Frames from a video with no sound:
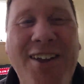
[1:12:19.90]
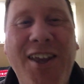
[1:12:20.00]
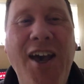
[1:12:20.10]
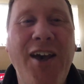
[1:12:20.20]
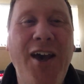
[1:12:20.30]

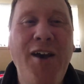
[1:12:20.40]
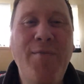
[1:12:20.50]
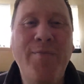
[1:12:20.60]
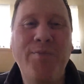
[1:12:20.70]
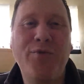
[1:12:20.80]
Yeah,
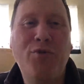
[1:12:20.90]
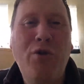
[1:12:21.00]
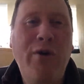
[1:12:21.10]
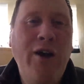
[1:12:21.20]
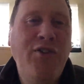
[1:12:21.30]

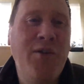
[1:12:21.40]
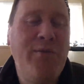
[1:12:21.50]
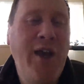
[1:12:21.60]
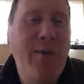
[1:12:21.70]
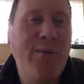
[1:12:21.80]
throw out
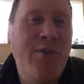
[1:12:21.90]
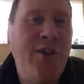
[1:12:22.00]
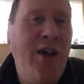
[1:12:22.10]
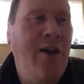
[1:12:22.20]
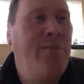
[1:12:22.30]
some names,
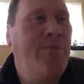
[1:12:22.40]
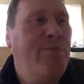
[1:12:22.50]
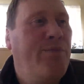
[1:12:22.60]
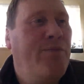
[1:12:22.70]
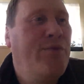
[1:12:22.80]

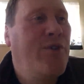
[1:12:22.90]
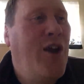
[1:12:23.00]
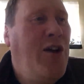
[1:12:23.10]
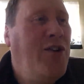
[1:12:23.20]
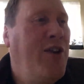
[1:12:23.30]

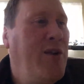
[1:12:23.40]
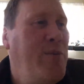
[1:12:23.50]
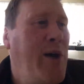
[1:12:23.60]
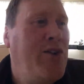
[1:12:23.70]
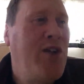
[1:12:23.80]
Gundit
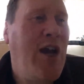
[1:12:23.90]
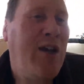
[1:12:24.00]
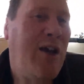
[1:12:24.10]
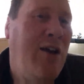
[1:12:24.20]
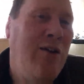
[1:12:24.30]
about Xhaka.